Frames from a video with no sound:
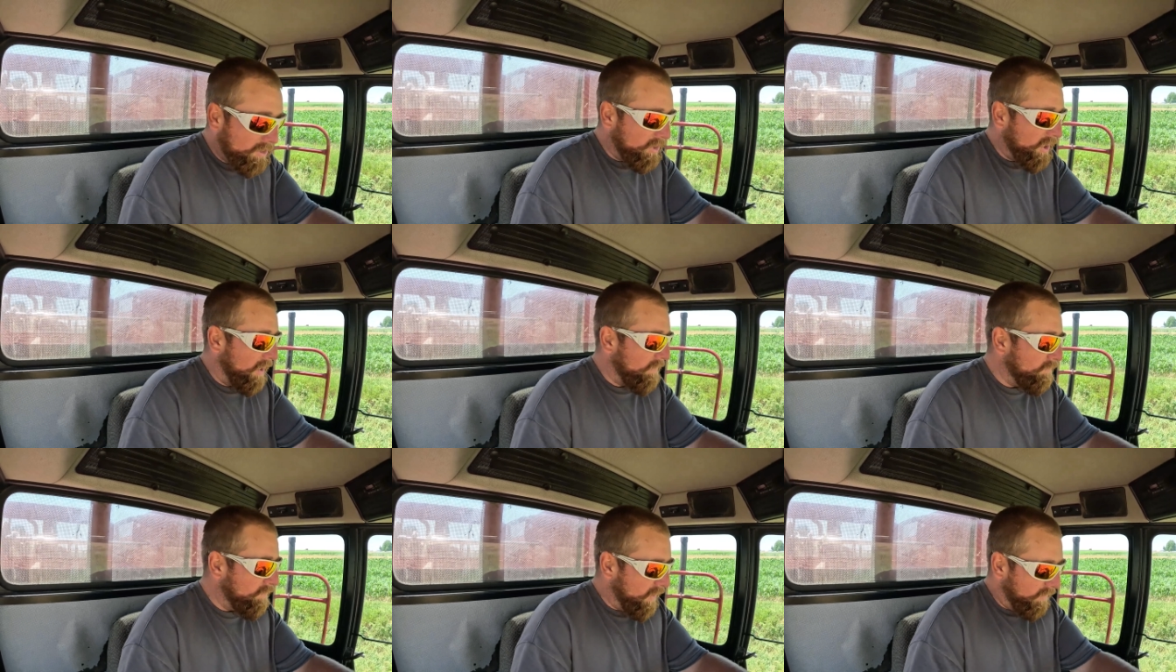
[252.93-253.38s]

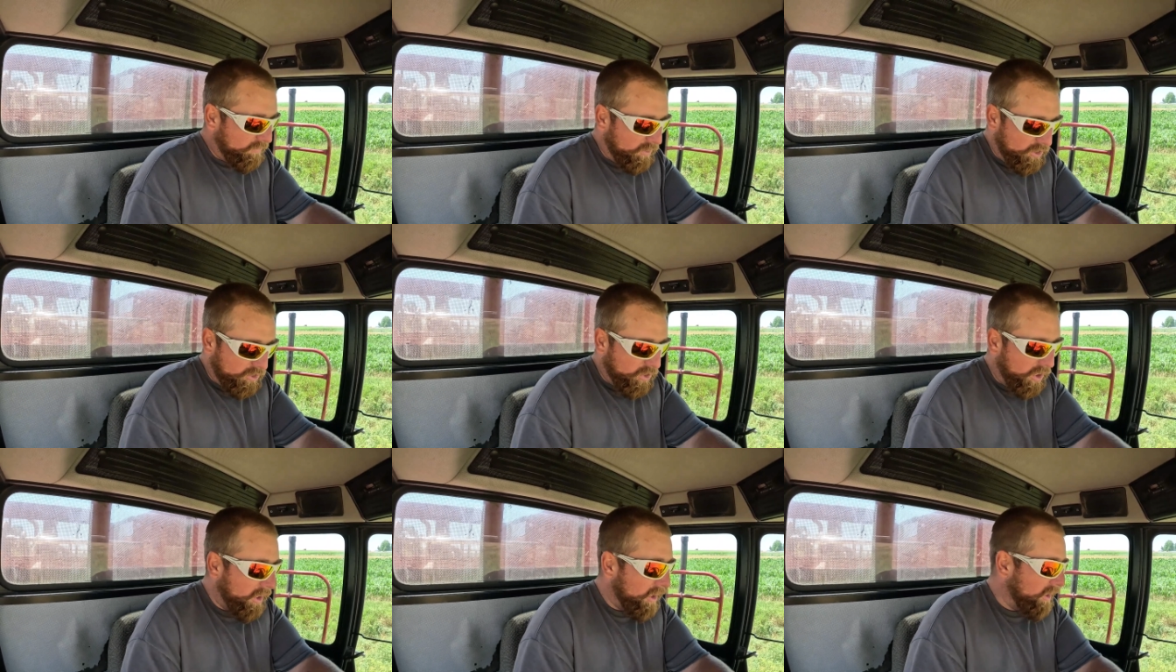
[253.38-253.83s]

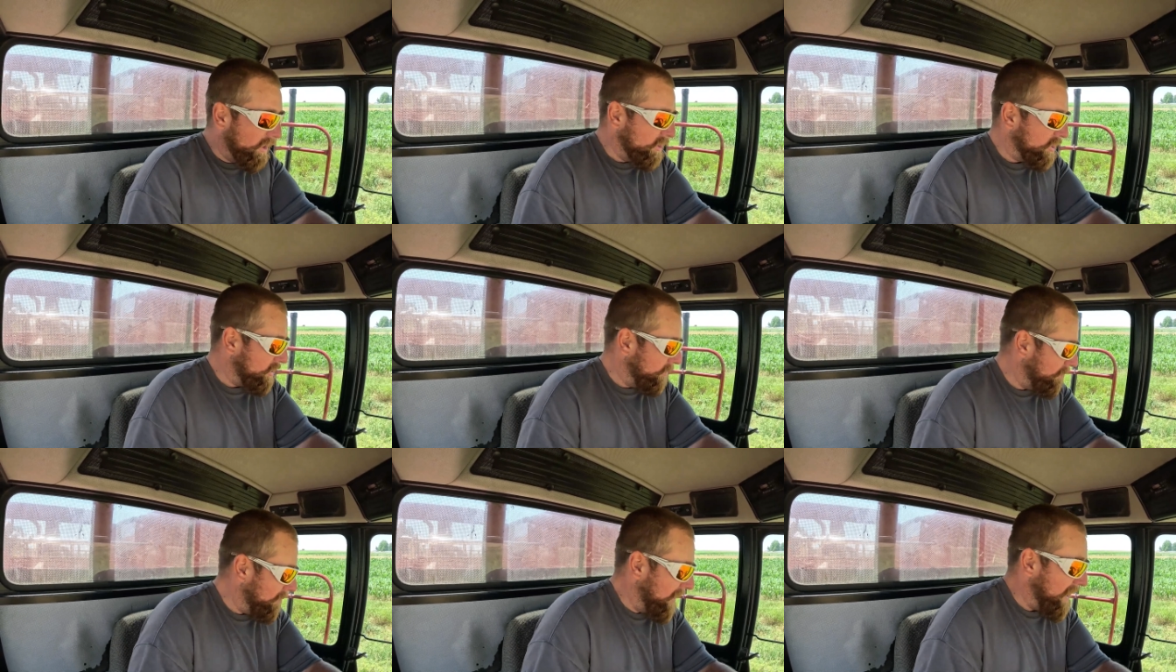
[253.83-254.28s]
750 drill
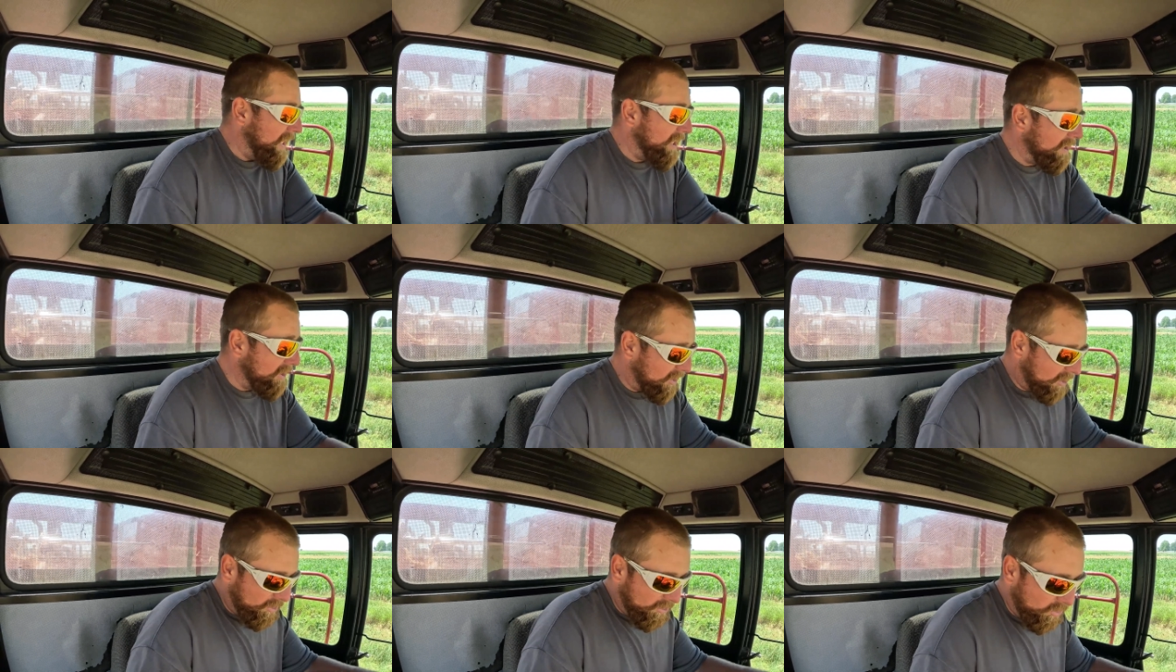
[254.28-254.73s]
and some
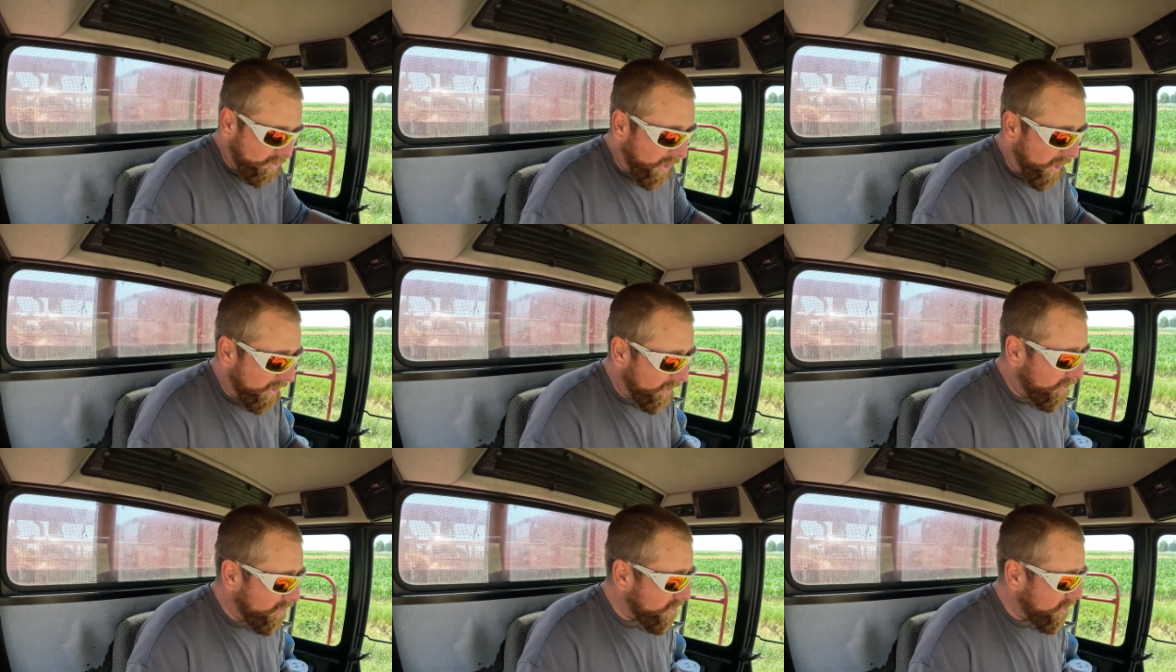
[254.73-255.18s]
beans and
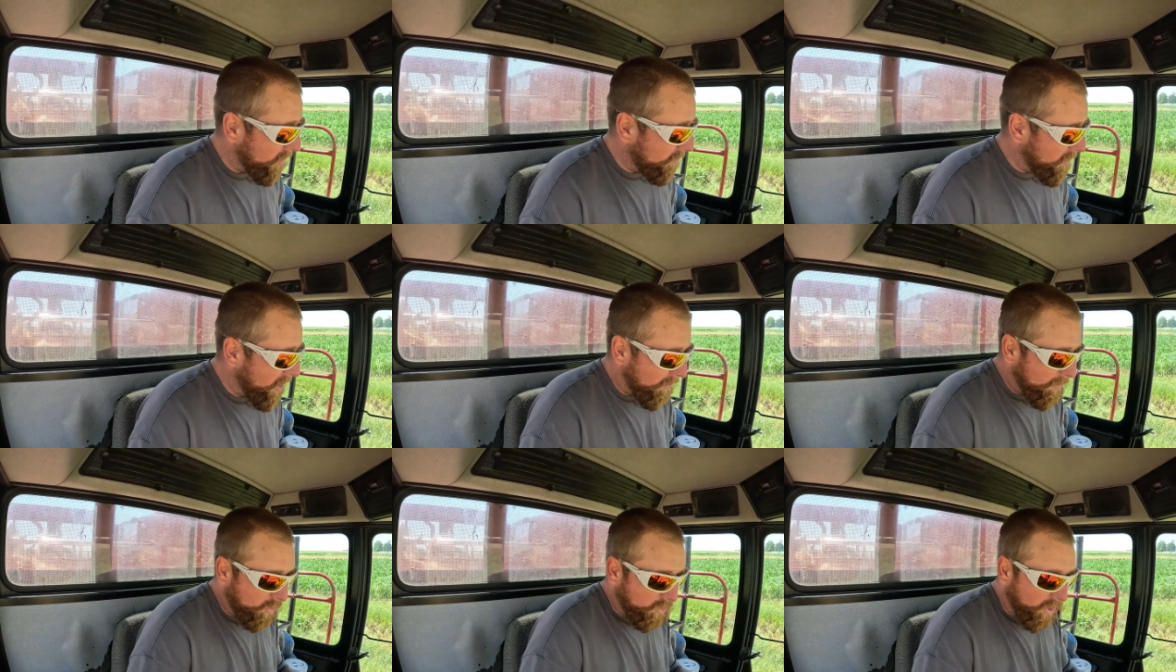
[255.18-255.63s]
try and do some
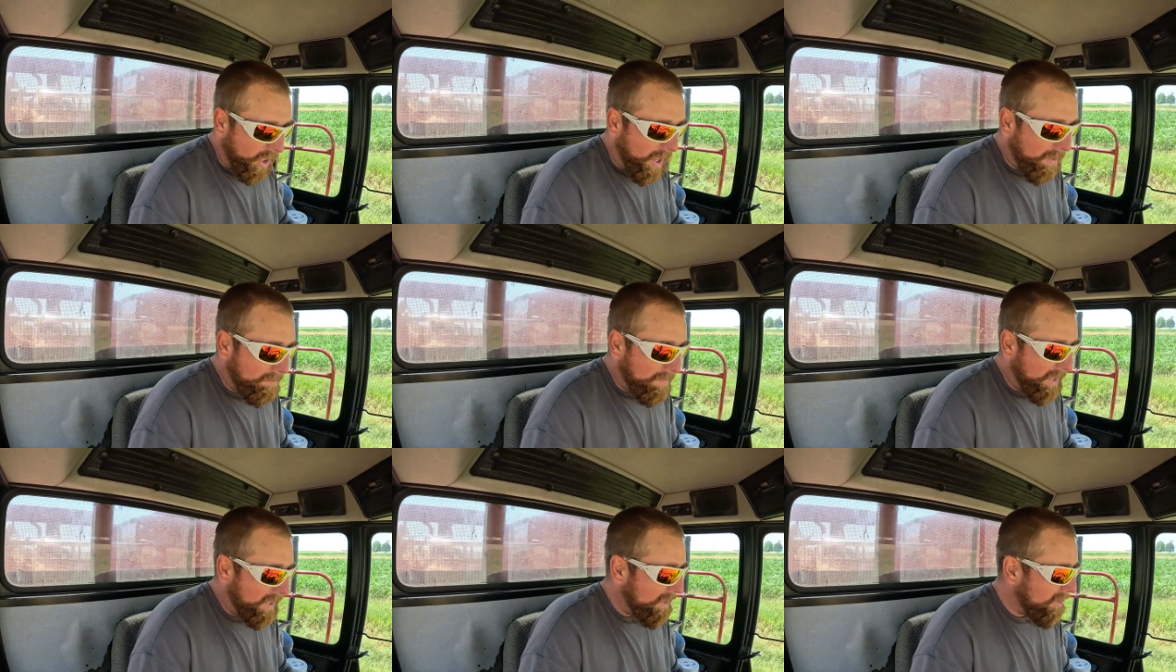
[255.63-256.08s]
double
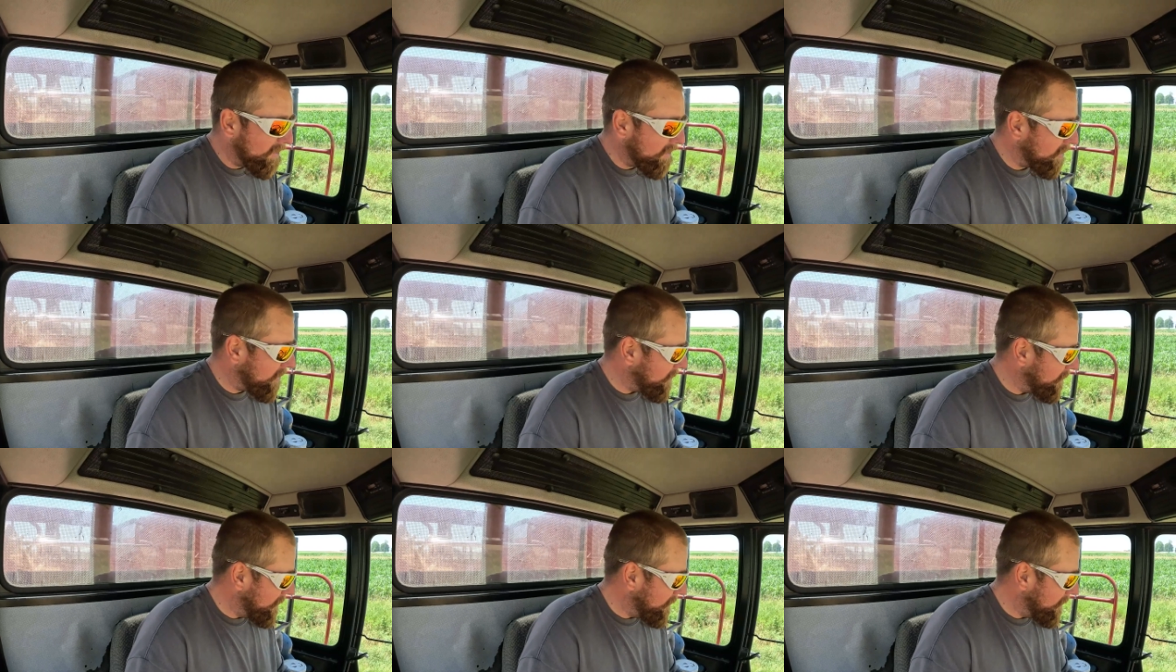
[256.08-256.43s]
crop beans.